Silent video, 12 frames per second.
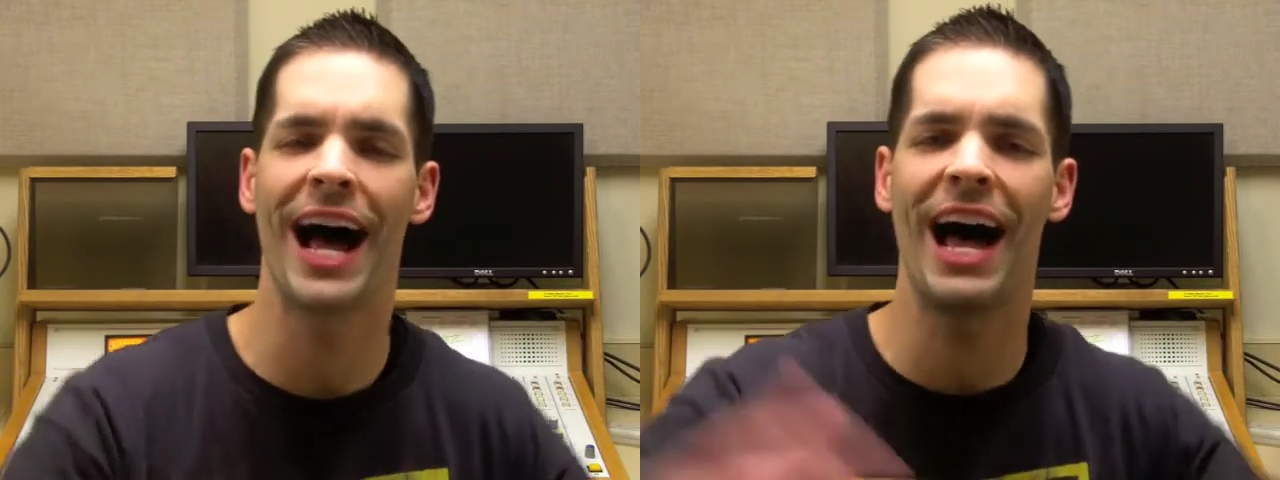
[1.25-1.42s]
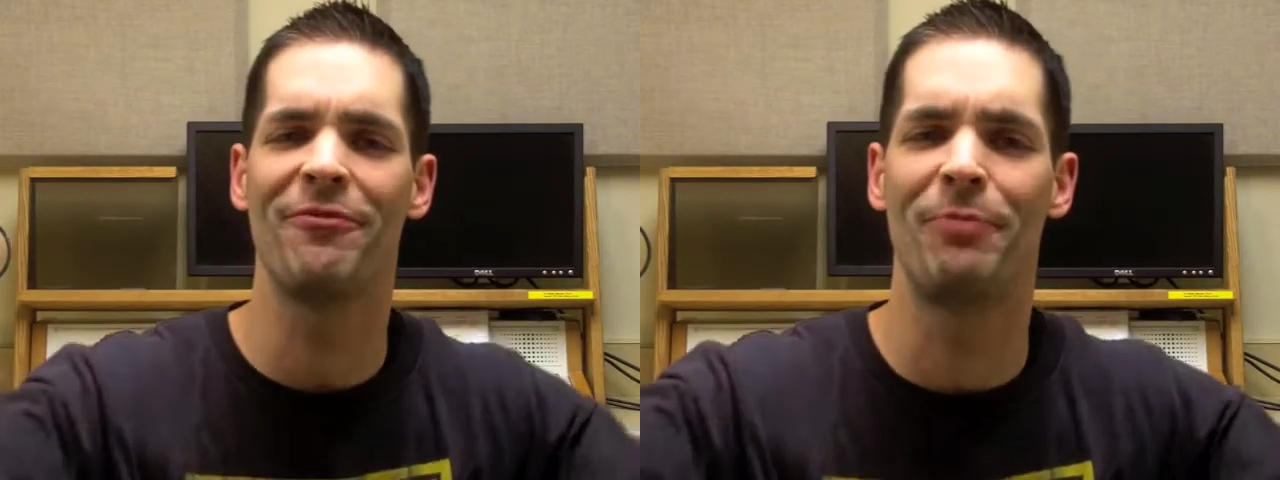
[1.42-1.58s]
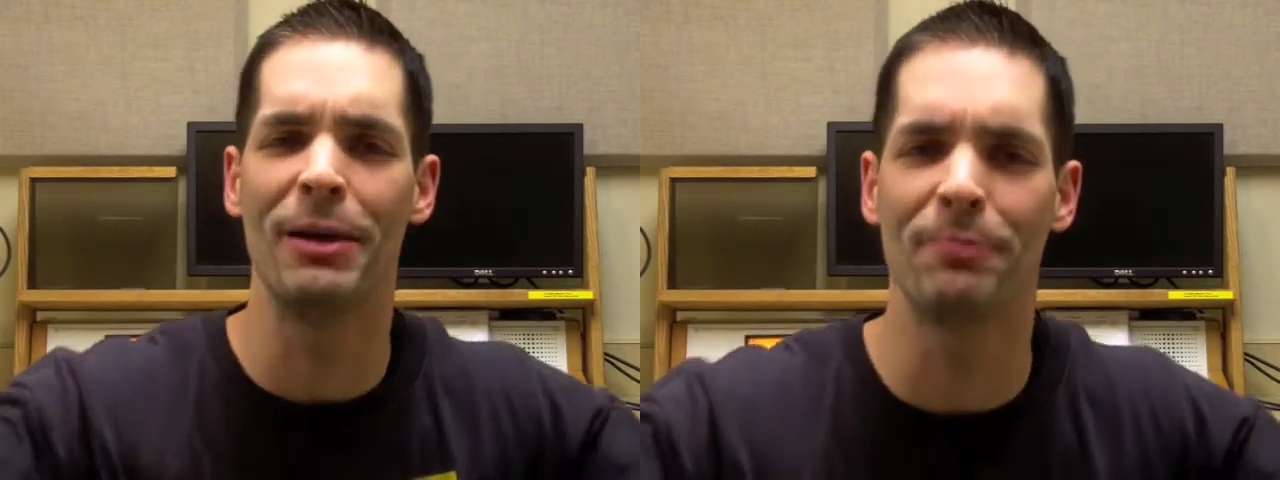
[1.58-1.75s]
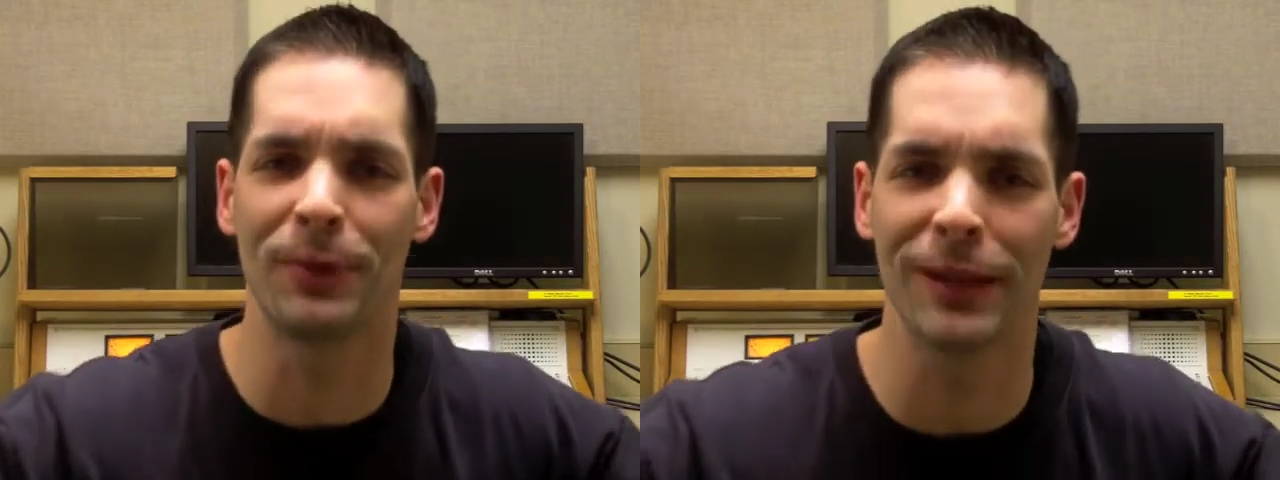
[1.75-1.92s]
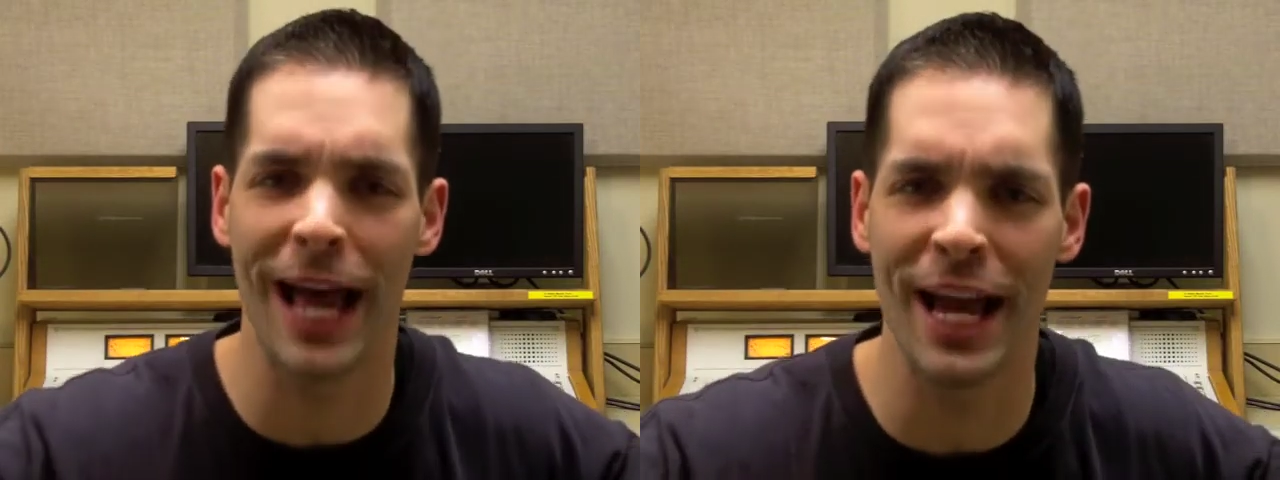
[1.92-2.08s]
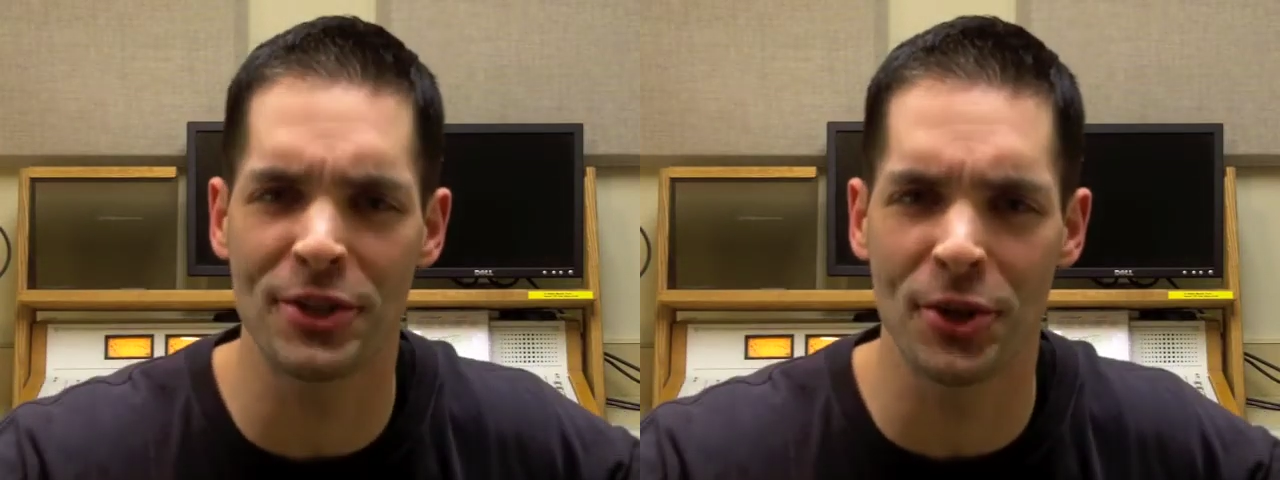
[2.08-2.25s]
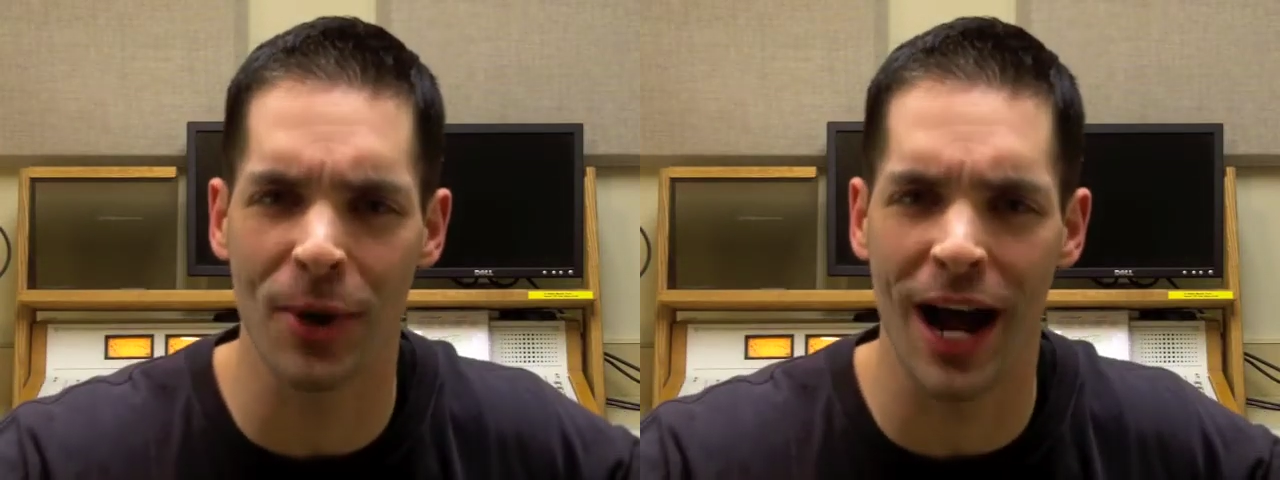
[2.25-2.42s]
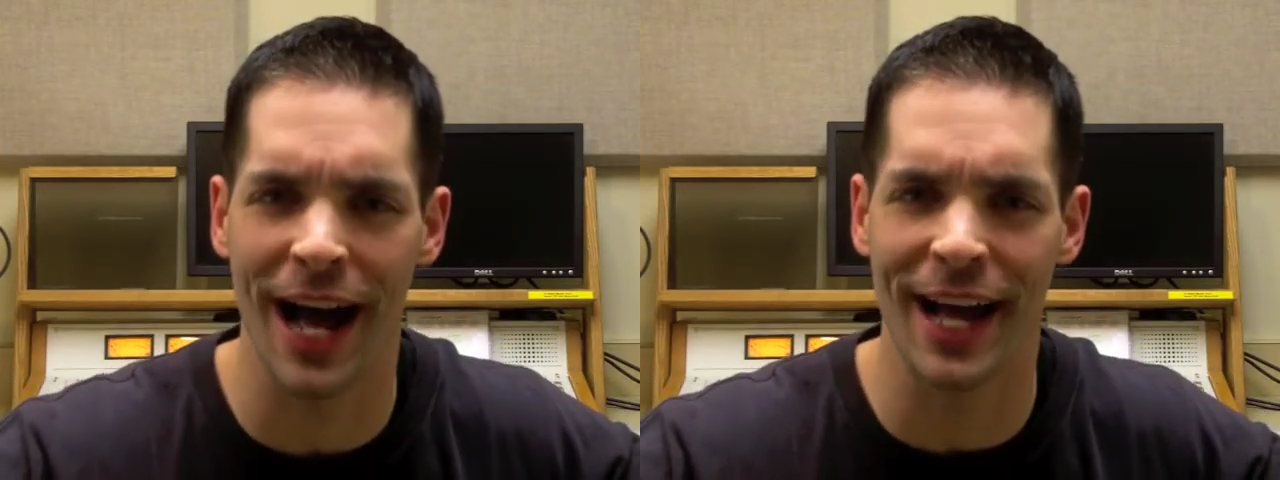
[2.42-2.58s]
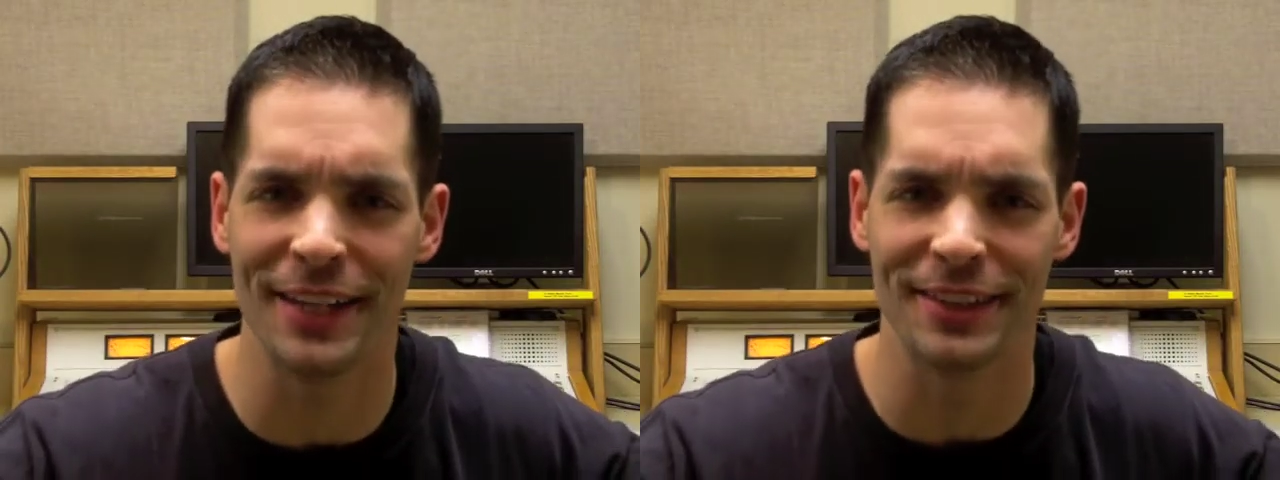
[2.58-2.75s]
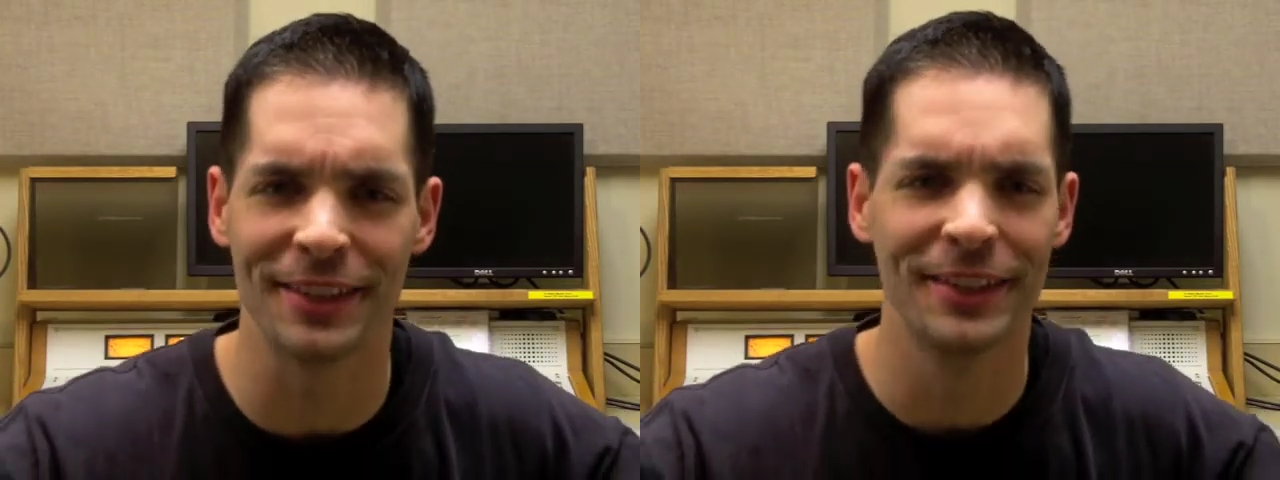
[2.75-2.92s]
I've been plagiarized.